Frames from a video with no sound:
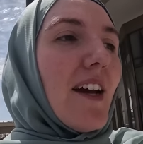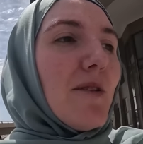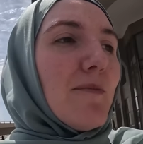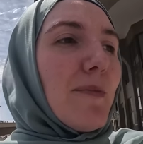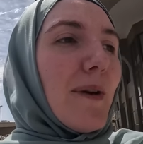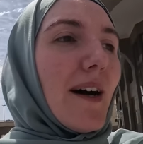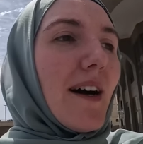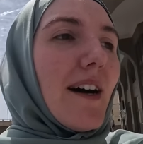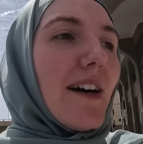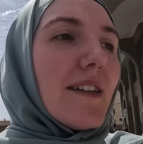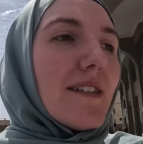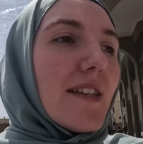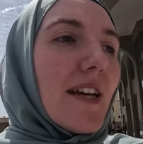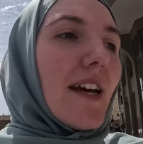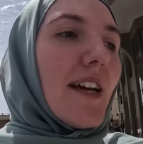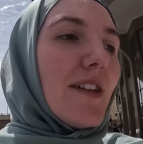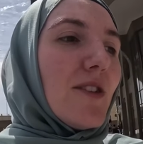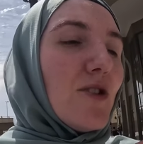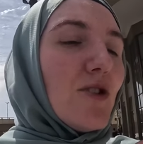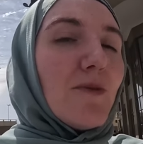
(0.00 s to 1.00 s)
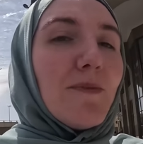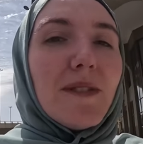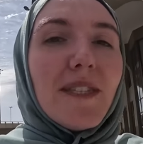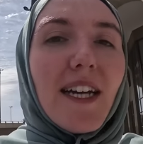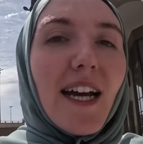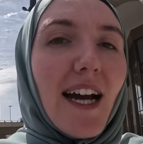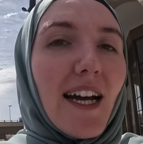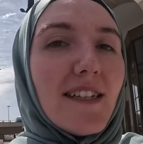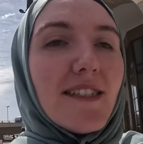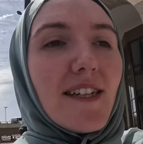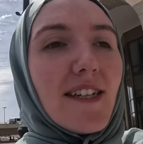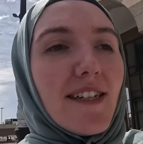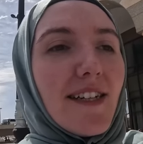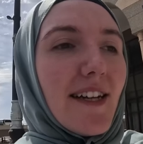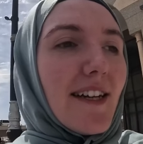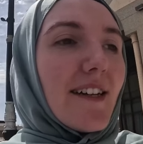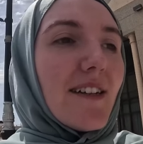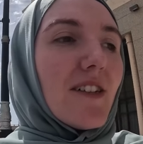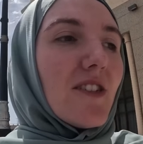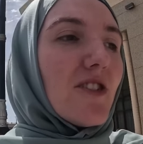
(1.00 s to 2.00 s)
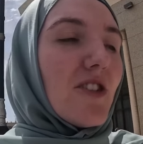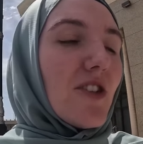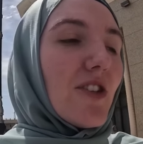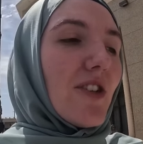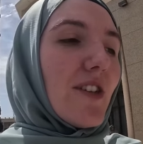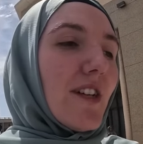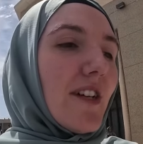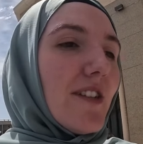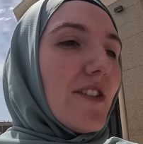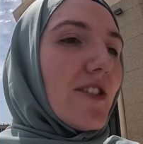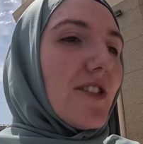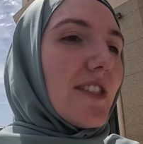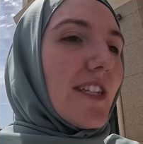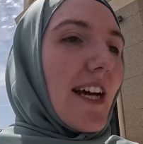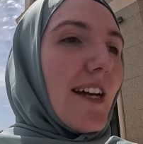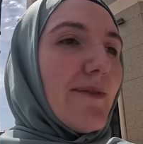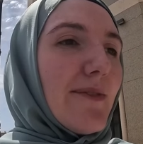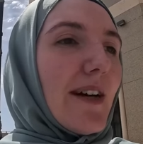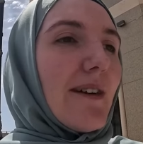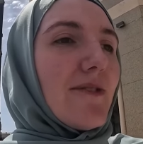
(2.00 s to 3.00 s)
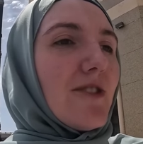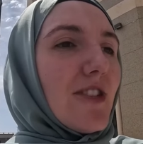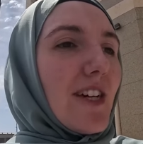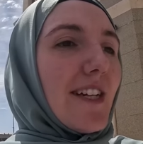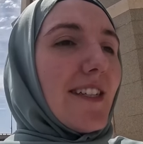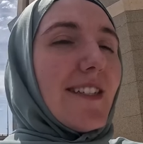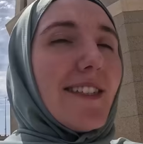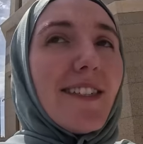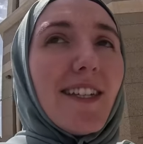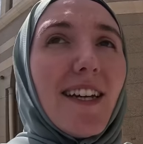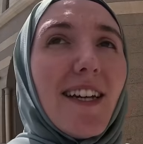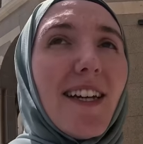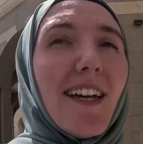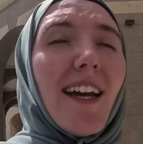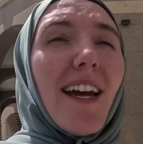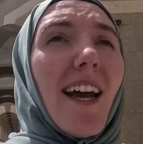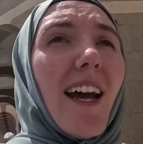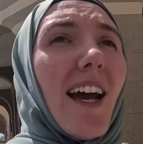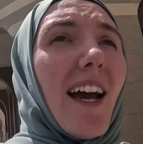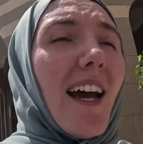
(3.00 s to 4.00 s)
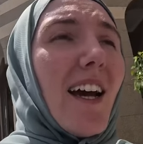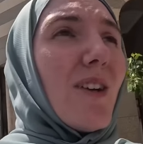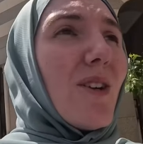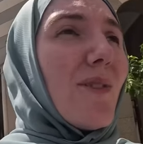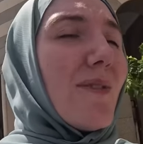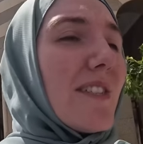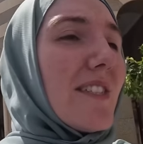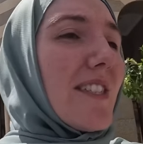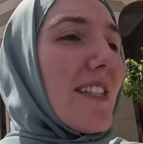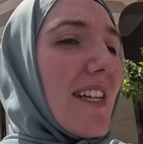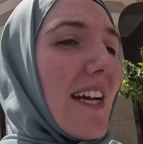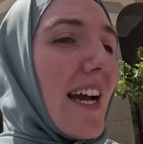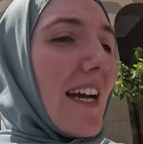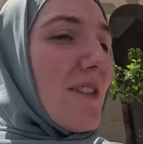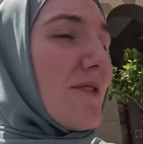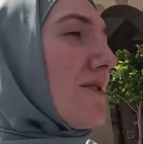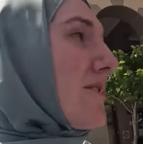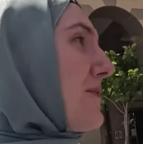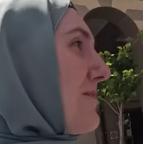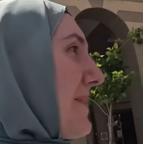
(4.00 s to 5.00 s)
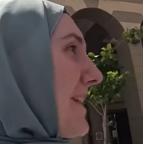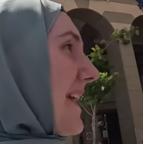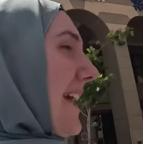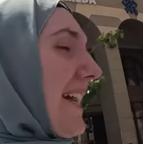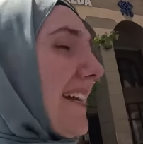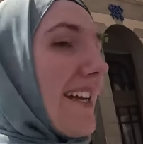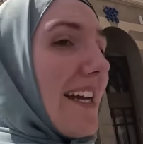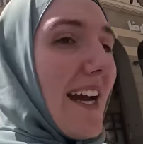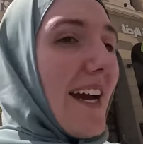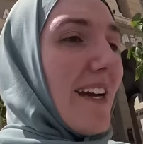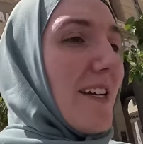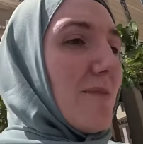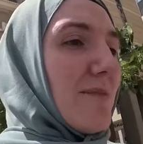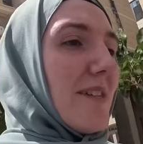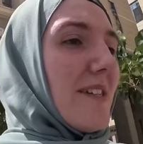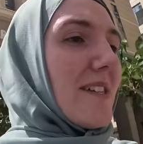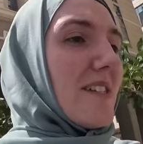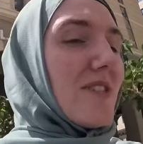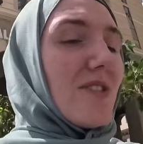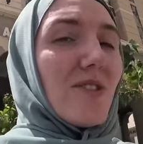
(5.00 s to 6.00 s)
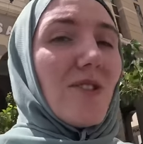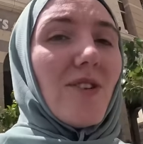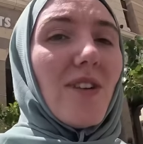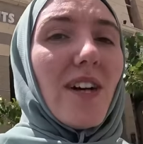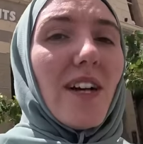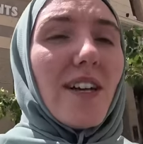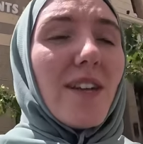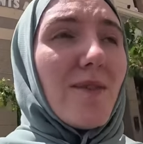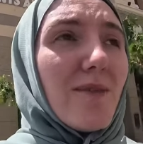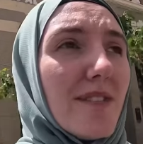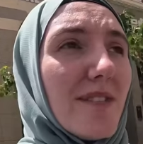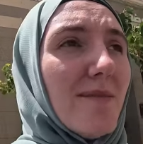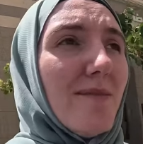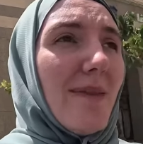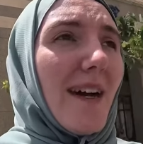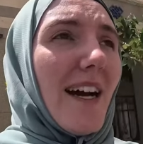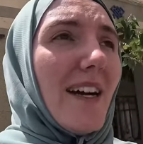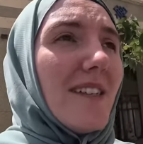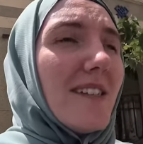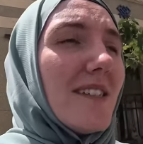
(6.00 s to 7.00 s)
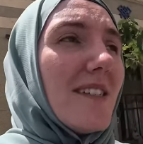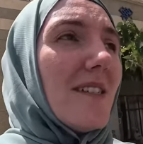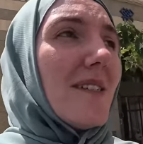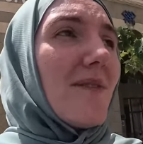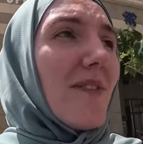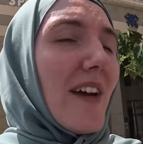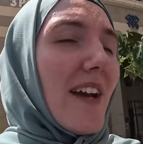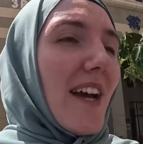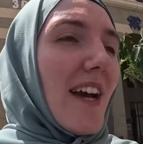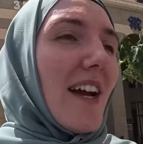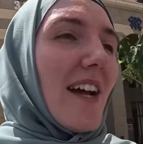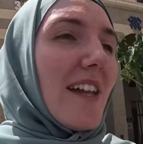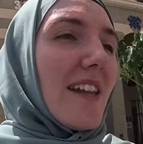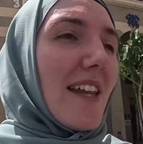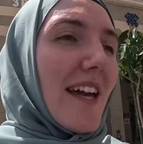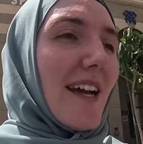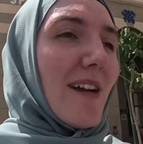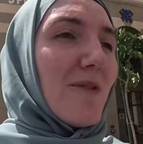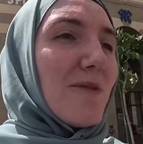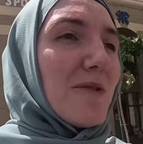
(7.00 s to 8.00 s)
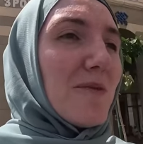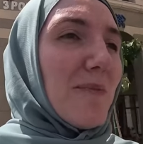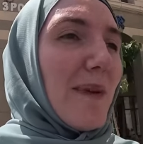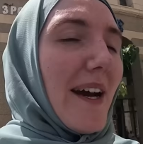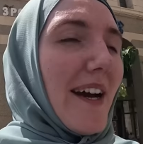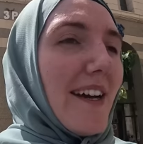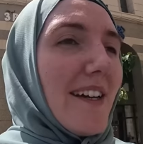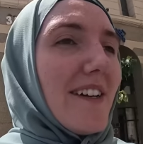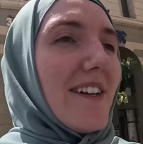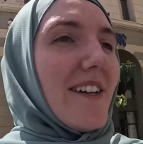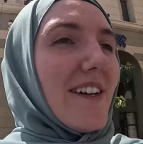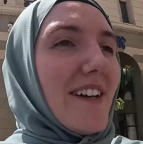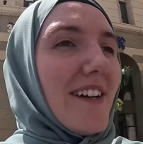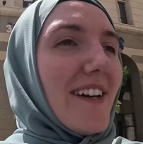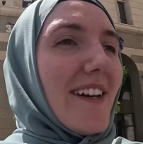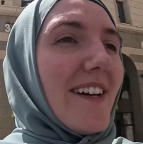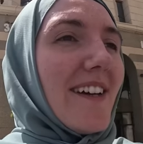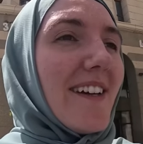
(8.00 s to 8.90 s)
But nobody had any English, they couldn't understand what I was trying to say. And obviously I don't speak any Arabic, so there was a massive language barrier.